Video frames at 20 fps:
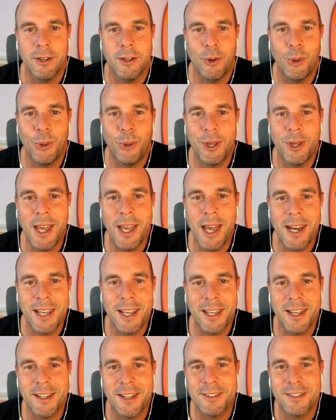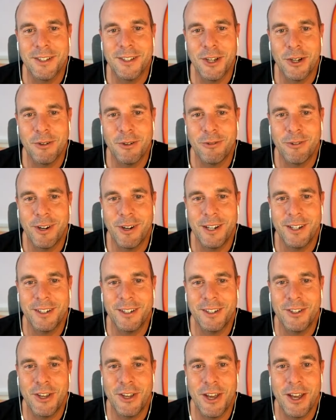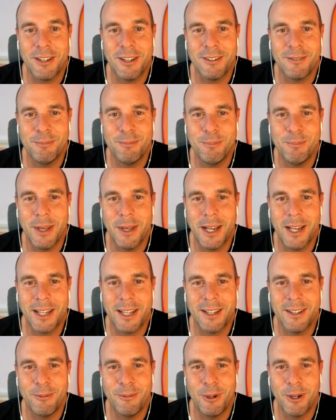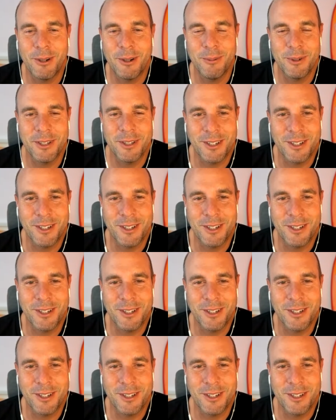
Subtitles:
organic SEO friend, Gert, Mellak. Welcome to the